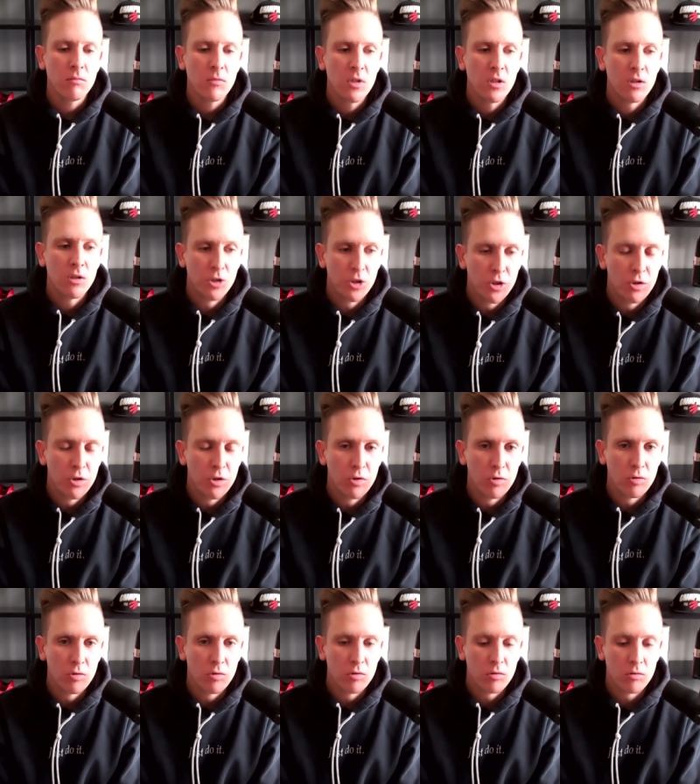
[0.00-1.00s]

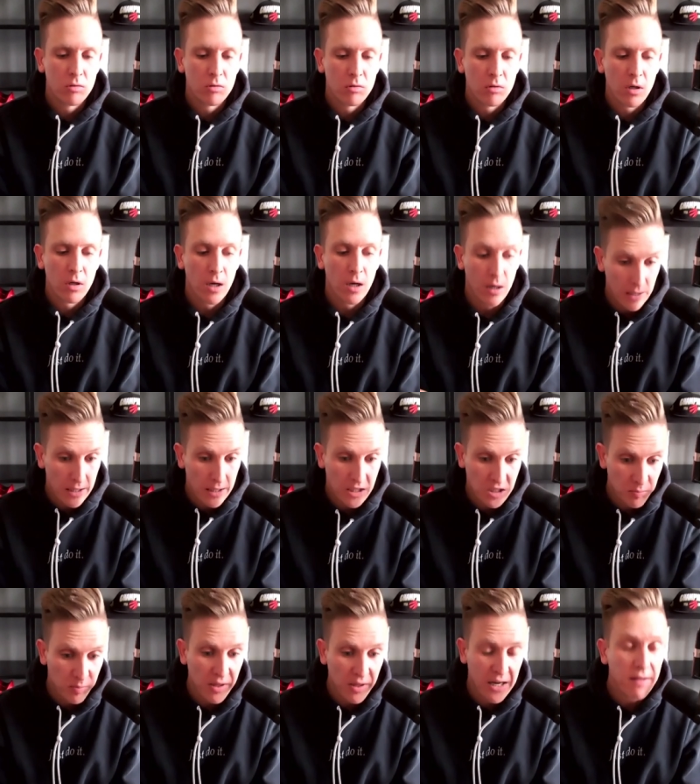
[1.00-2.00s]
you
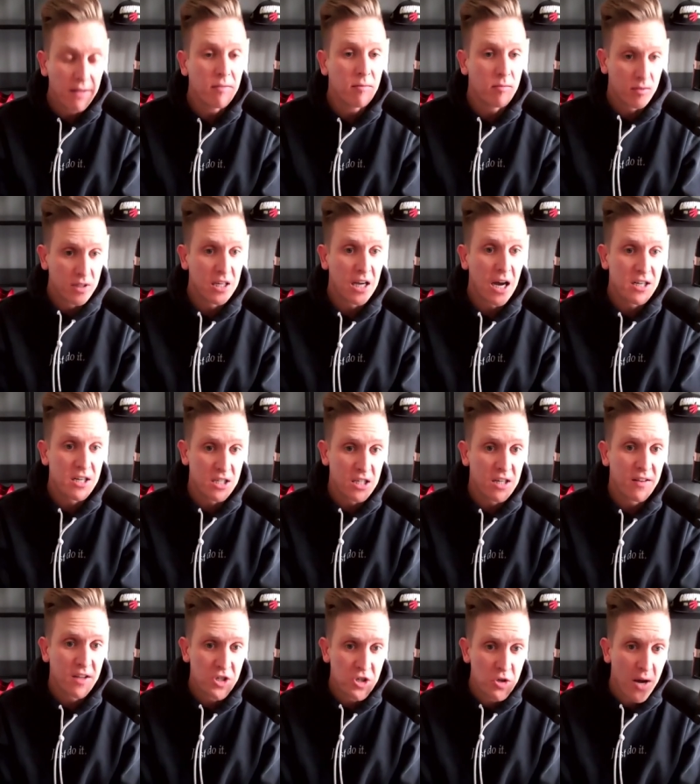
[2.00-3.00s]
explain the
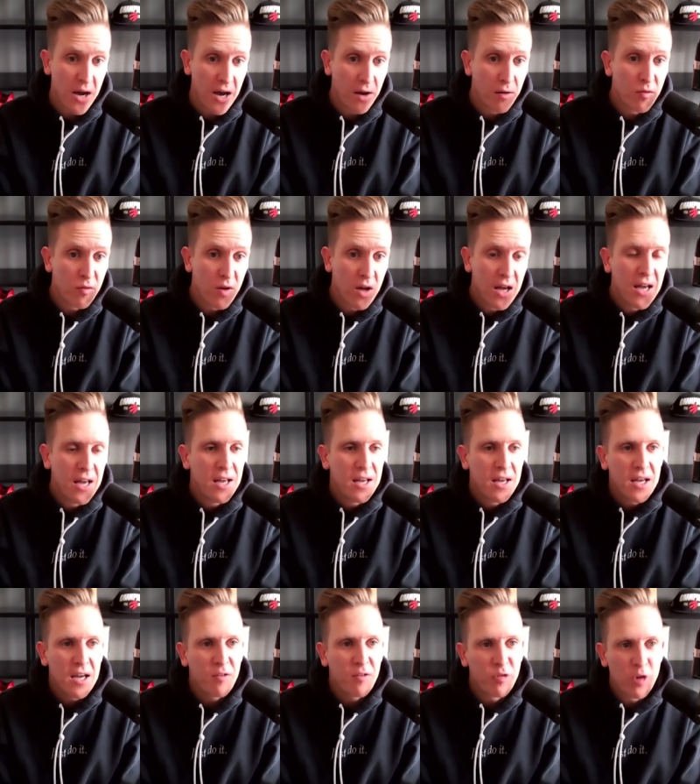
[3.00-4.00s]
idea that you have.
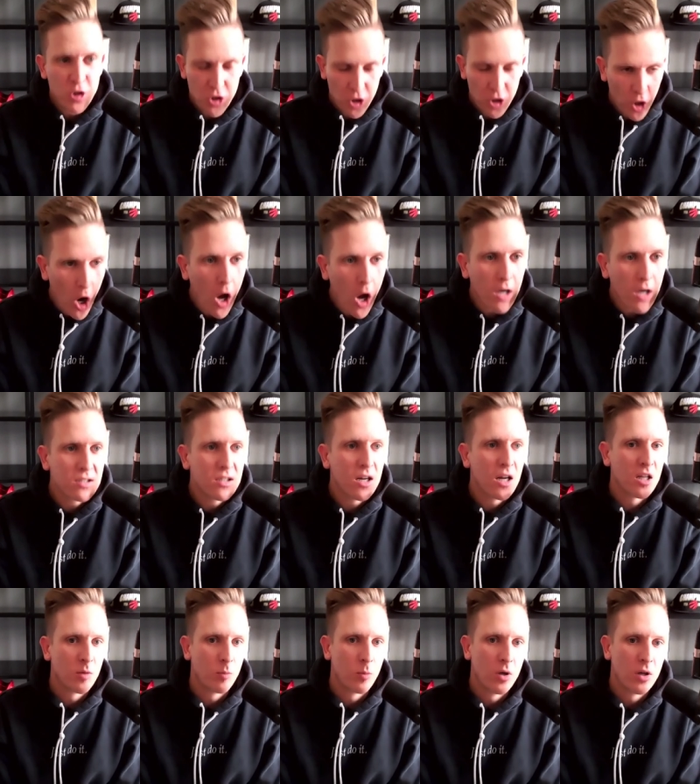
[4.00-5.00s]
If there's a cost
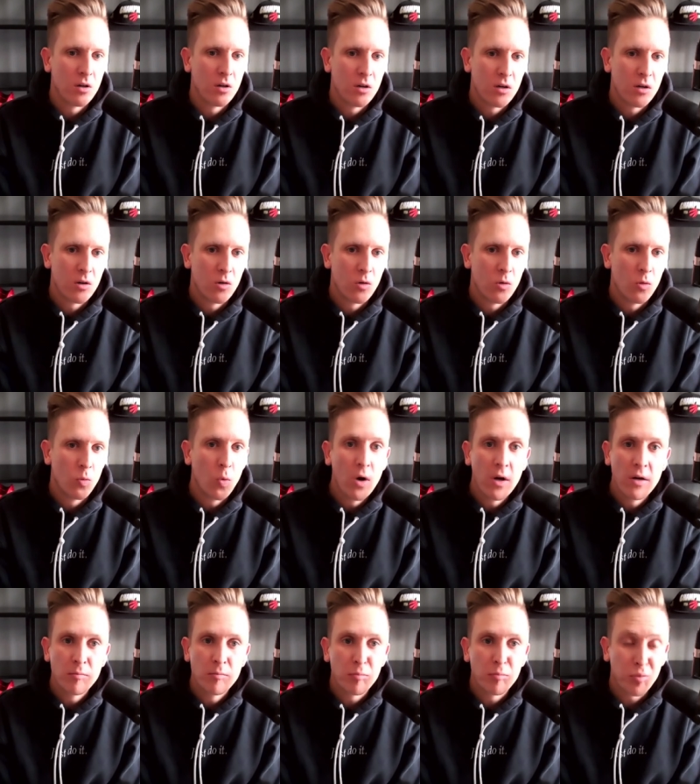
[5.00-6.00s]
element,
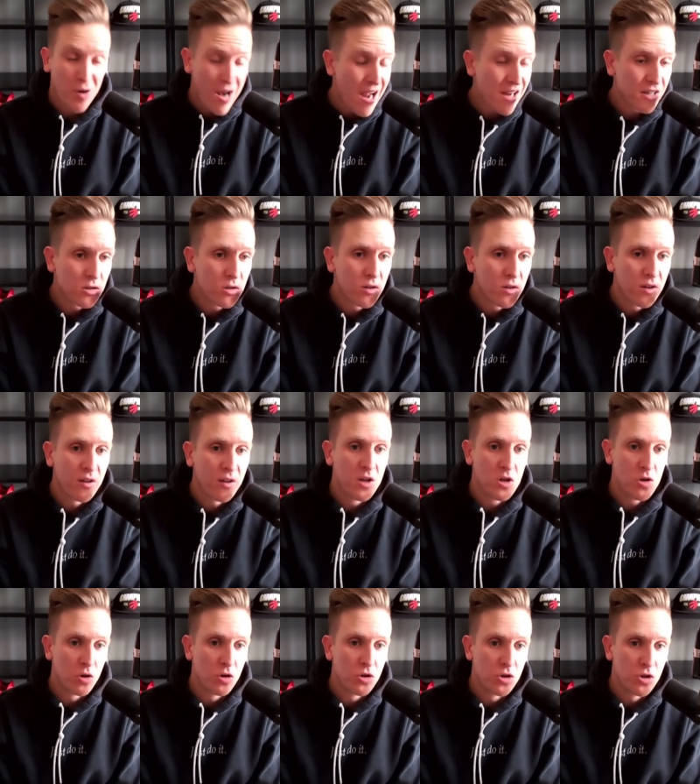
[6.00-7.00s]
one practical thing that
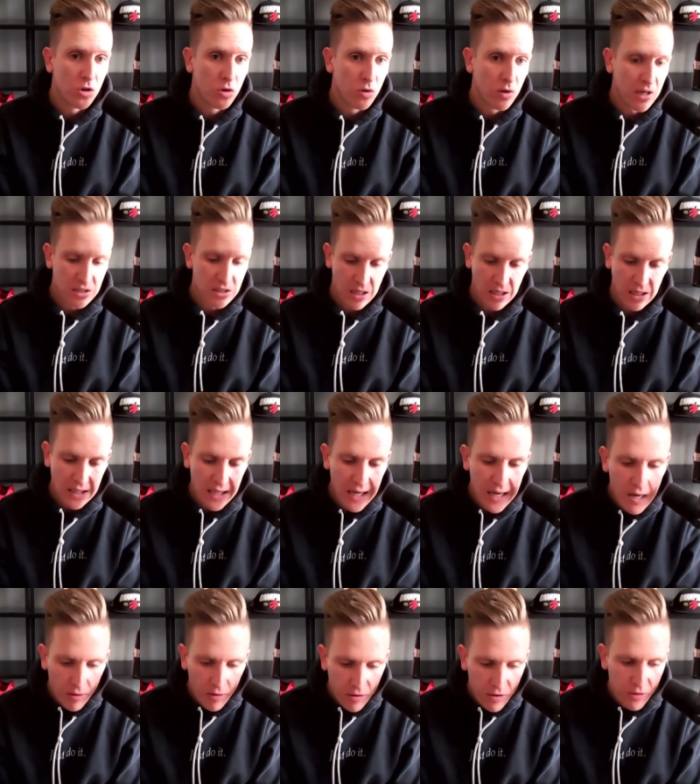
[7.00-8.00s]
you can do is like
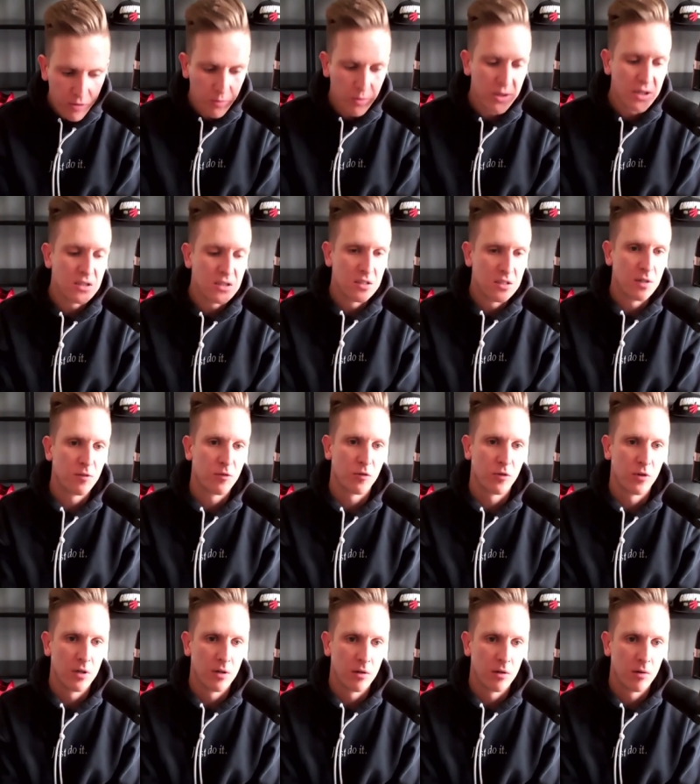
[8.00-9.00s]
lay out three
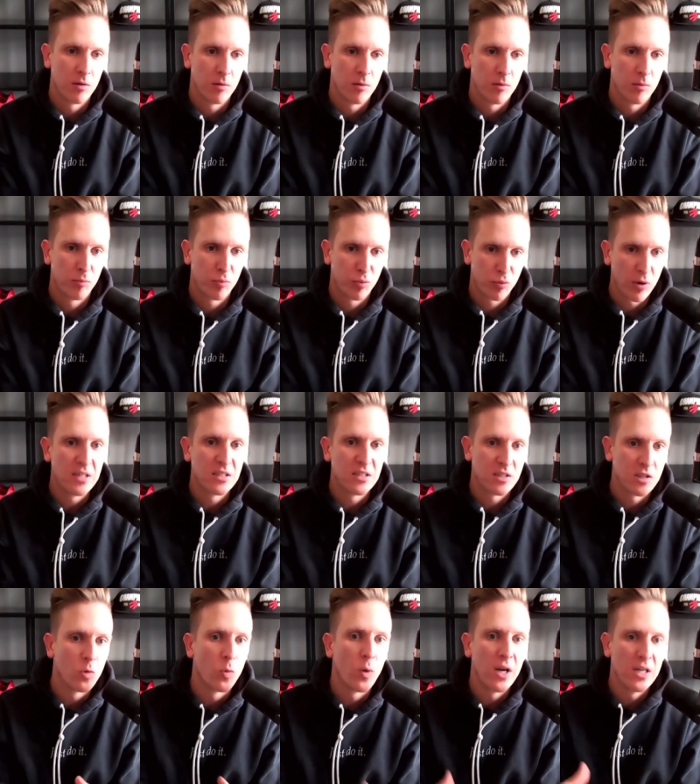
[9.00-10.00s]
different
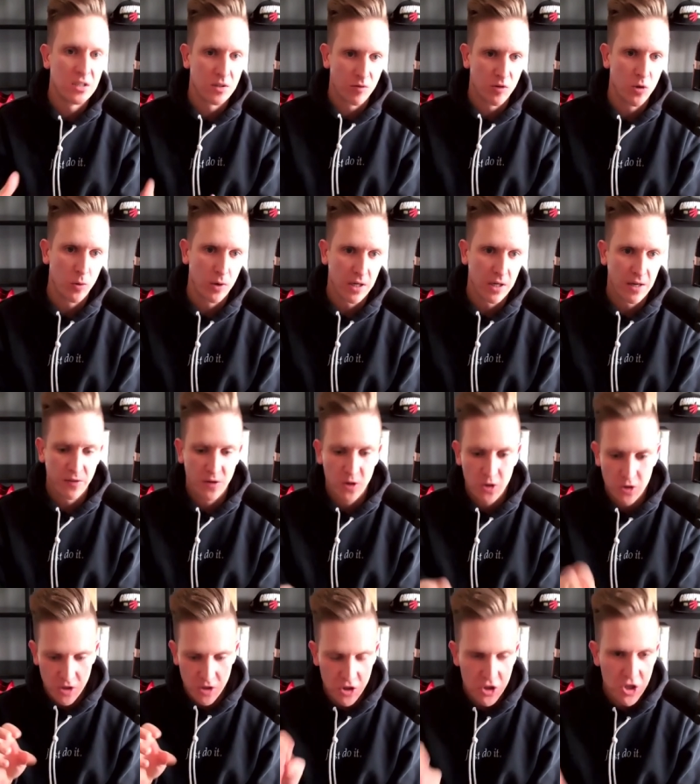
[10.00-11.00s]
pricing ways of doing it.
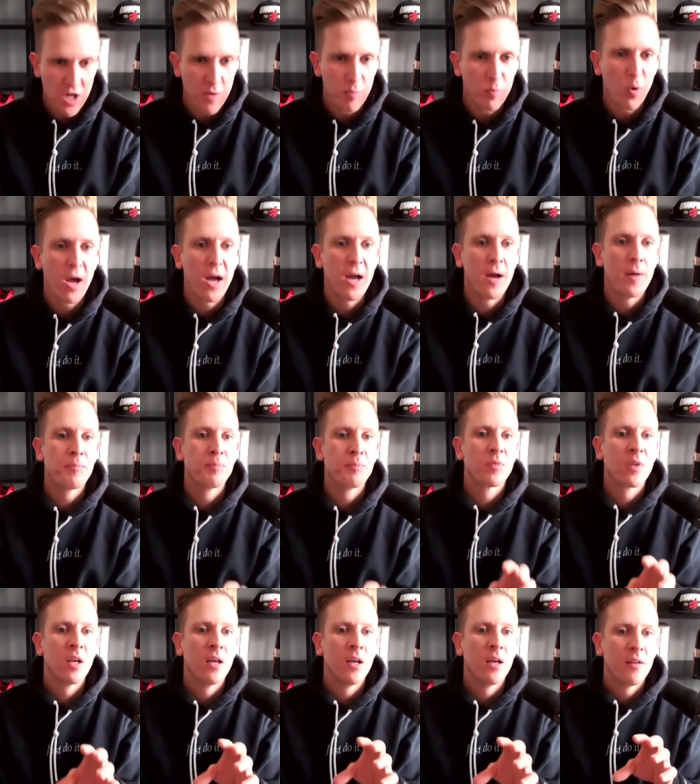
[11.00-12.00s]
There's the cheap way,
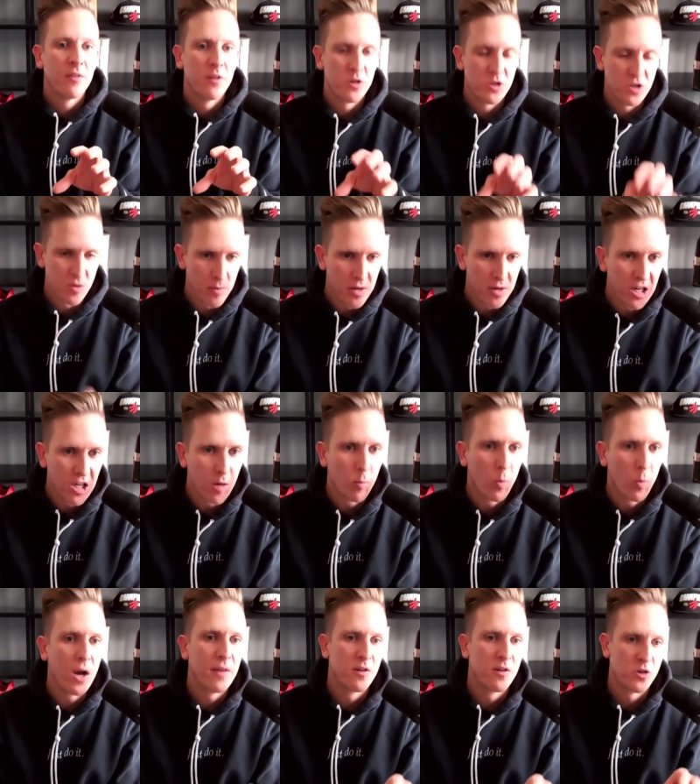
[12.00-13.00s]
there's the medium
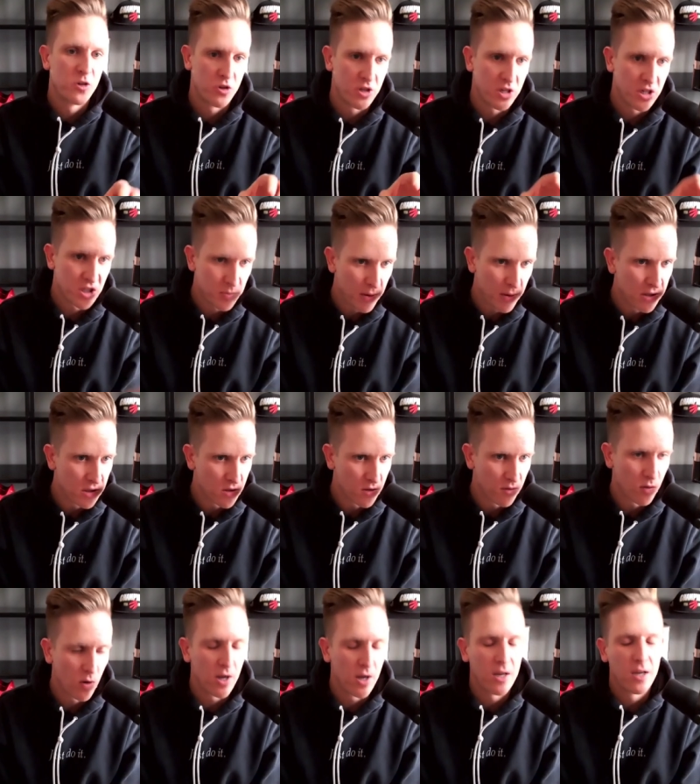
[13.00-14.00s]
way, there's the expensive
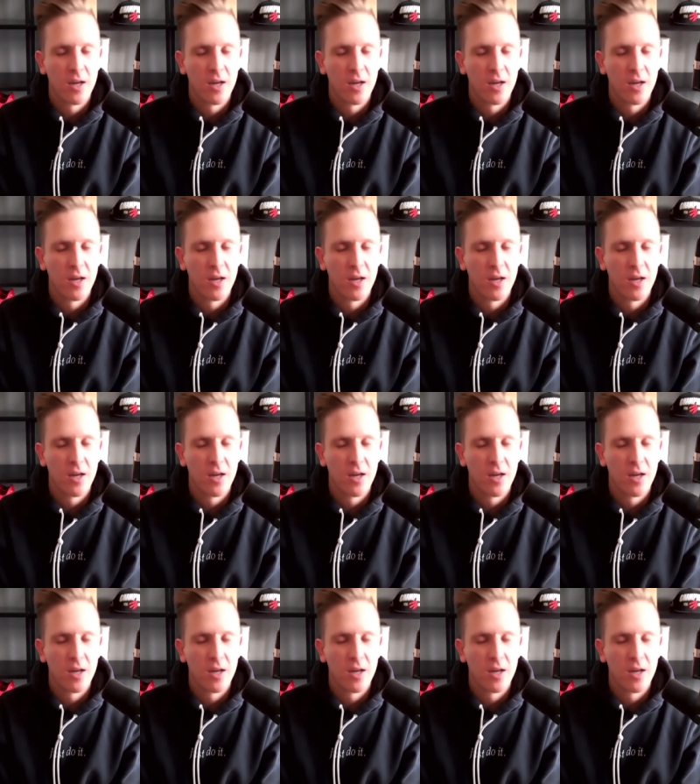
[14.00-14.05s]
way.